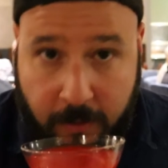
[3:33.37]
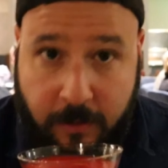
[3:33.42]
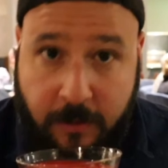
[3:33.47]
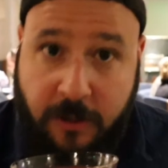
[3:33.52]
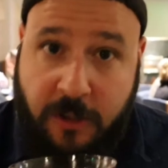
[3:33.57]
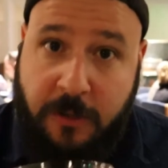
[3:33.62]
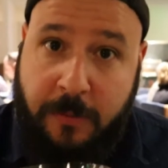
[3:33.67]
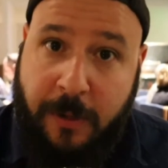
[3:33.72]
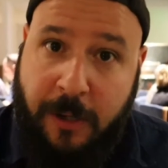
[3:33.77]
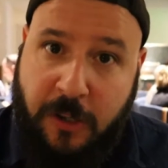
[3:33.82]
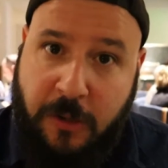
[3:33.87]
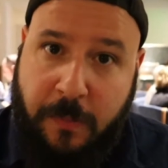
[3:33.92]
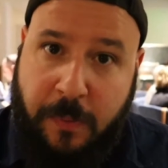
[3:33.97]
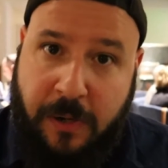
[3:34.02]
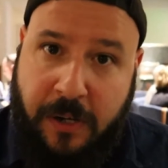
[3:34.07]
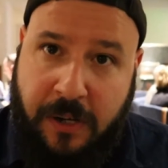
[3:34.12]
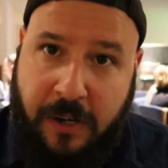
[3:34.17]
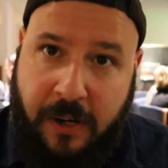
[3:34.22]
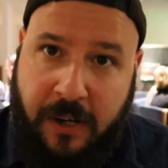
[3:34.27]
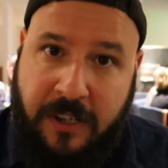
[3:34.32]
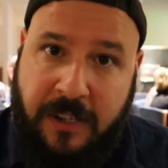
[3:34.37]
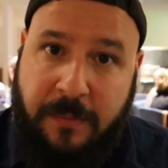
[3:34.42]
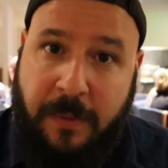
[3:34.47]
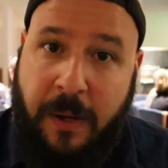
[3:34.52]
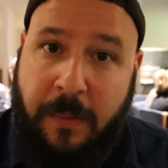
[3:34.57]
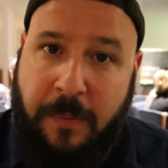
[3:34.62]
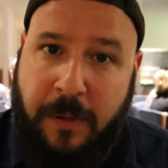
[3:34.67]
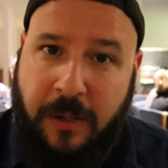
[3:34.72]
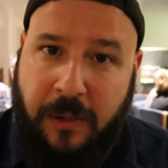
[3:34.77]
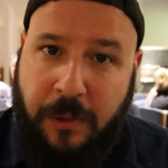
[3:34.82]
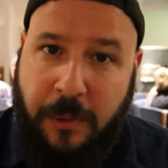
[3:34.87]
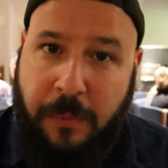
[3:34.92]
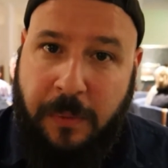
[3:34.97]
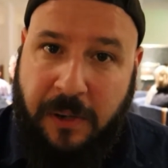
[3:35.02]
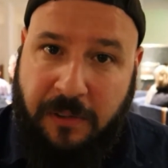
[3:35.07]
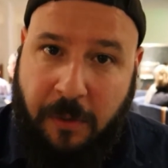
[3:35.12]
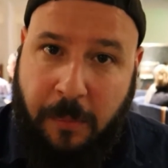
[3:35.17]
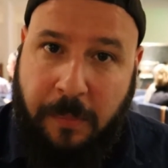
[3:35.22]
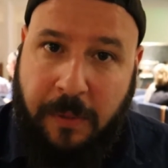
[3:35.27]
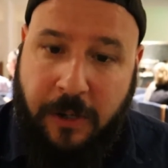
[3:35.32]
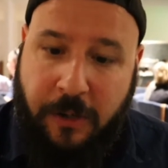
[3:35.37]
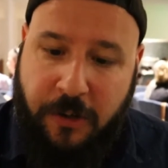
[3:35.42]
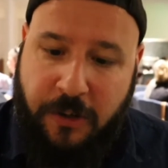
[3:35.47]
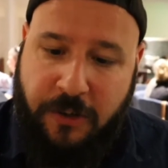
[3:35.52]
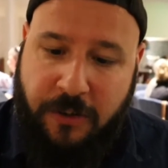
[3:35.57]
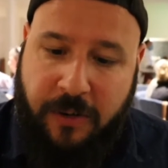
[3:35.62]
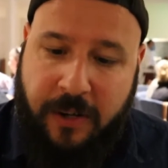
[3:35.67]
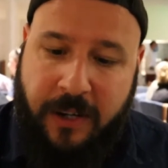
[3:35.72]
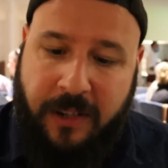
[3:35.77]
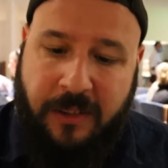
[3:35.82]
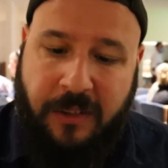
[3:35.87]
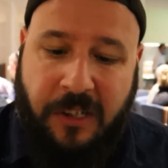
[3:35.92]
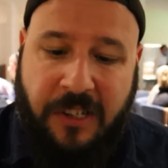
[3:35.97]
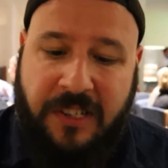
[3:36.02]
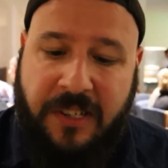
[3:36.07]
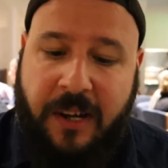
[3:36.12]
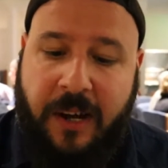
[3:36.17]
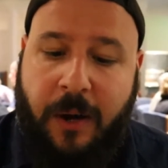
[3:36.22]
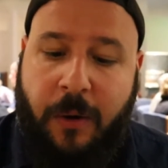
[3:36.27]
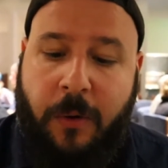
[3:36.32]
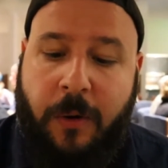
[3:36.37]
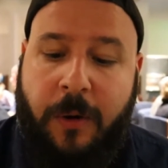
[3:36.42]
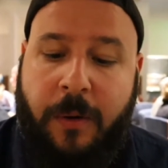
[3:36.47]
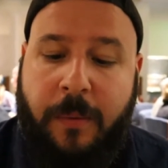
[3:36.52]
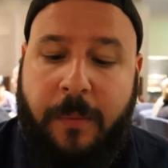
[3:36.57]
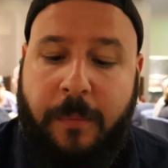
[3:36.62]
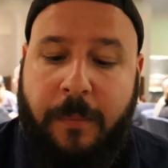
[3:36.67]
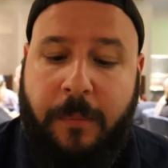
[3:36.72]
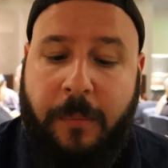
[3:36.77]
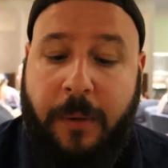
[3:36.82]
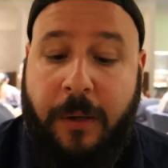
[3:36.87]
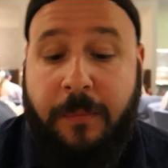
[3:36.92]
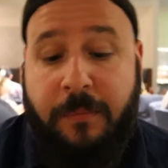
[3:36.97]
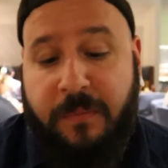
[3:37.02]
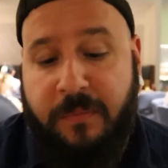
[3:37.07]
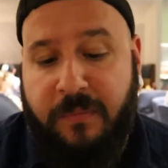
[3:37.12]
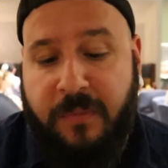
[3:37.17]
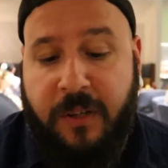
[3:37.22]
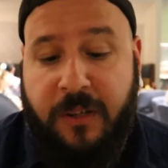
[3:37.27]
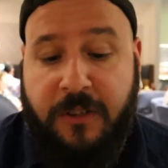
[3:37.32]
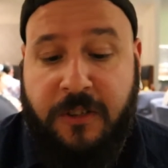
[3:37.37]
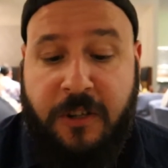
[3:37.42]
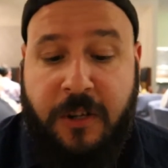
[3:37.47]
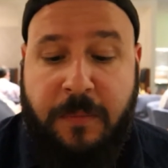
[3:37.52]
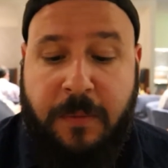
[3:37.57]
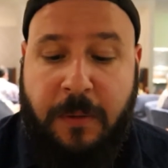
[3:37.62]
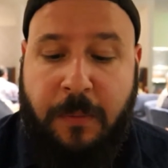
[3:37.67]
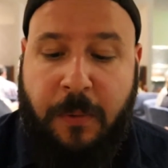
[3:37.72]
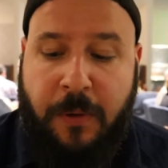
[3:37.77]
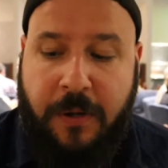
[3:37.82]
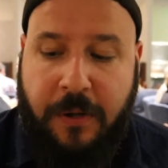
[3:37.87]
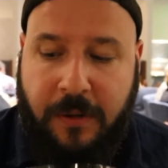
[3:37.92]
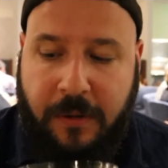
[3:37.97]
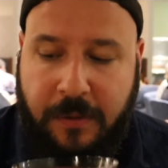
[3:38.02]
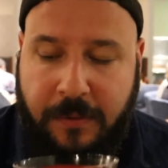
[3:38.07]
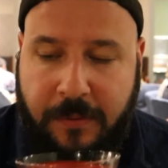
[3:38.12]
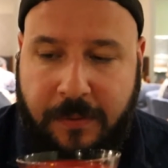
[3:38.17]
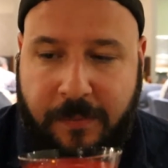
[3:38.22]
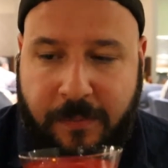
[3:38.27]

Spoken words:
It smells pretty nice. Might be a little bit of a bitter drink, a little sour, but this could be pretty good.